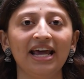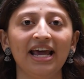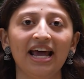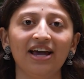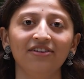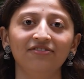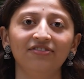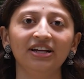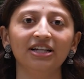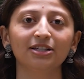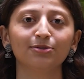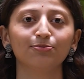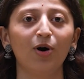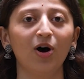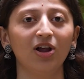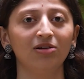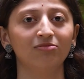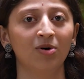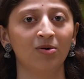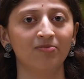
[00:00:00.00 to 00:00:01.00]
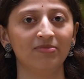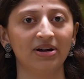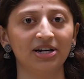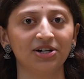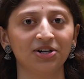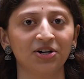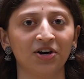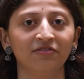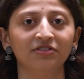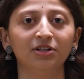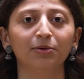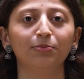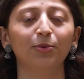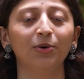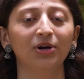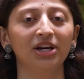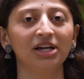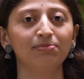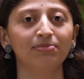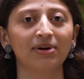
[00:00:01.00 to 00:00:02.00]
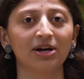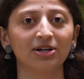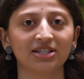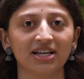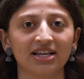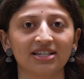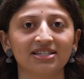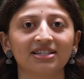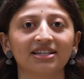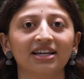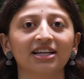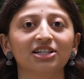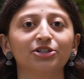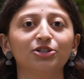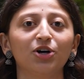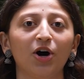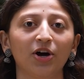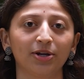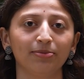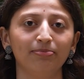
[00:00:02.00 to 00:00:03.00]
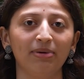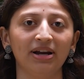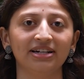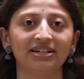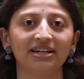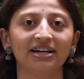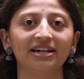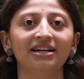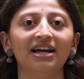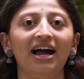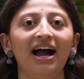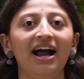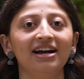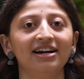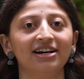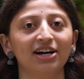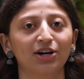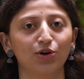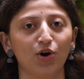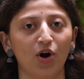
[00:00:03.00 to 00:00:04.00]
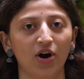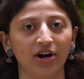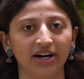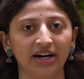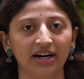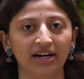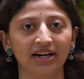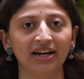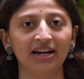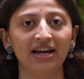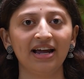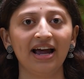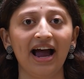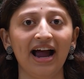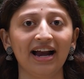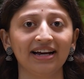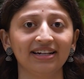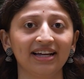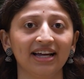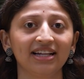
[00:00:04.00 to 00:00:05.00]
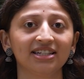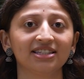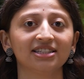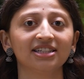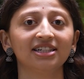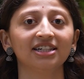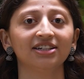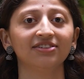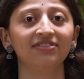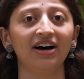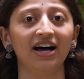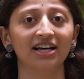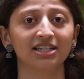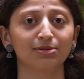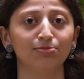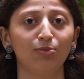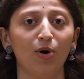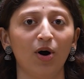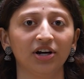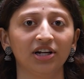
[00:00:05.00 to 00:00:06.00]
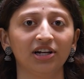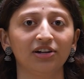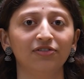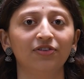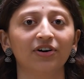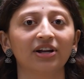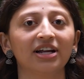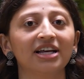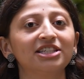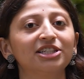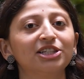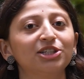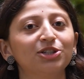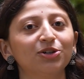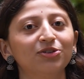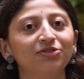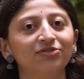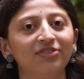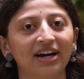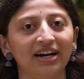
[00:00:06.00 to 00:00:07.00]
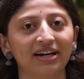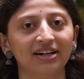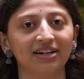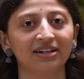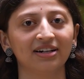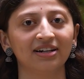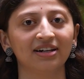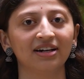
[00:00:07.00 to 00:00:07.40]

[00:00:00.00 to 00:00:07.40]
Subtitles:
every small moment of the polling process is documented and recorded and can serve as a model for institute-wide